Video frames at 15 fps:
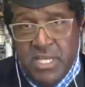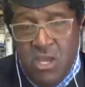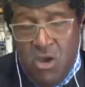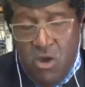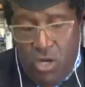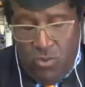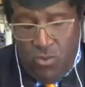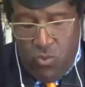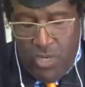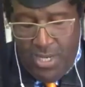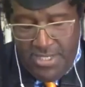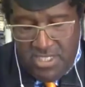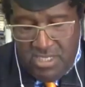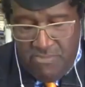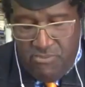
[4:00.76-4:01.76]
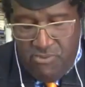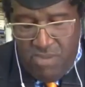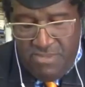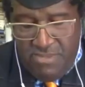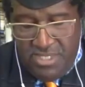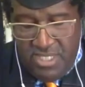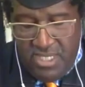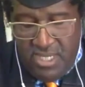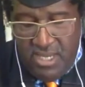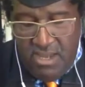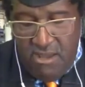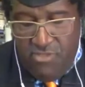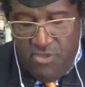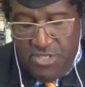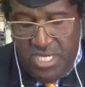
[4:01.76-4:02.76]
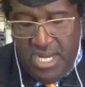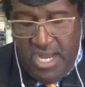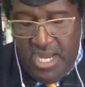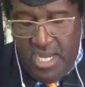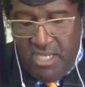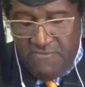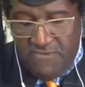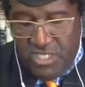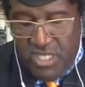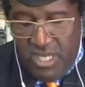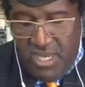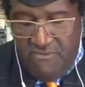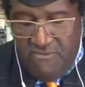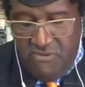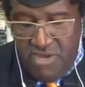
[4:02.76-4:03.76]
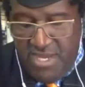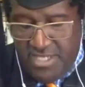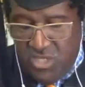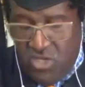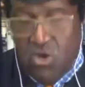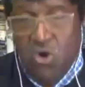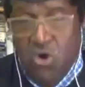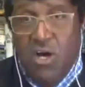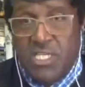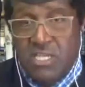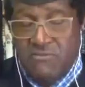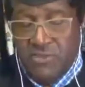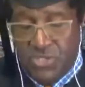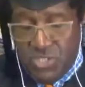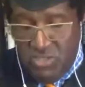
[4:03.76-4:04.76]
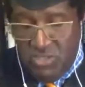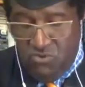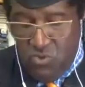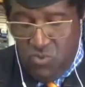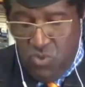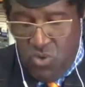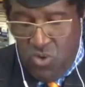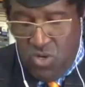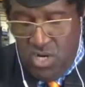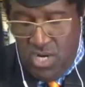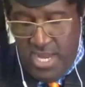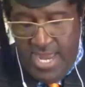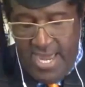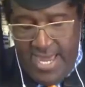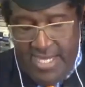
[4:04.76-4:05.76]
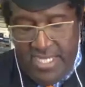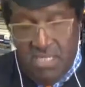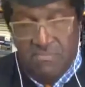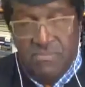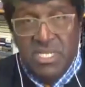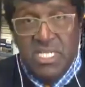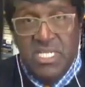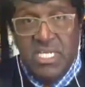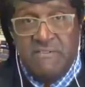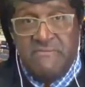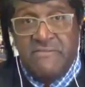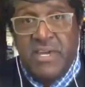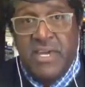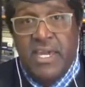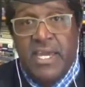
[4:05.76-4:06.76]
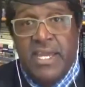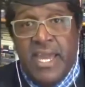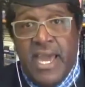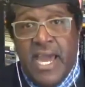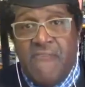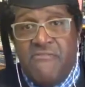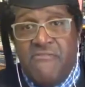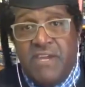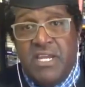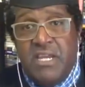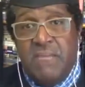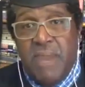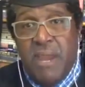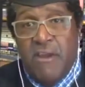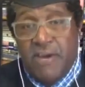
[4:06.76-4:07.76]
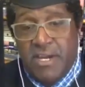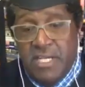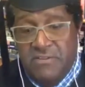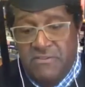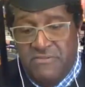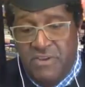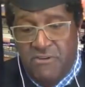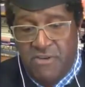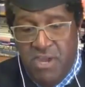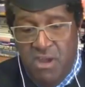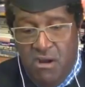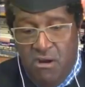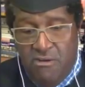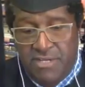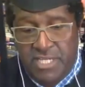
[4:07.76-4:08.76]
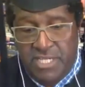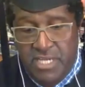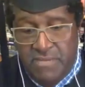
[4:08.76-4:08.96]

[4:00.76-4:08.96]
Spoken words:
on white supremacy, the denial of slavery as a cause of the Civil War, and the belief in African American inferiority.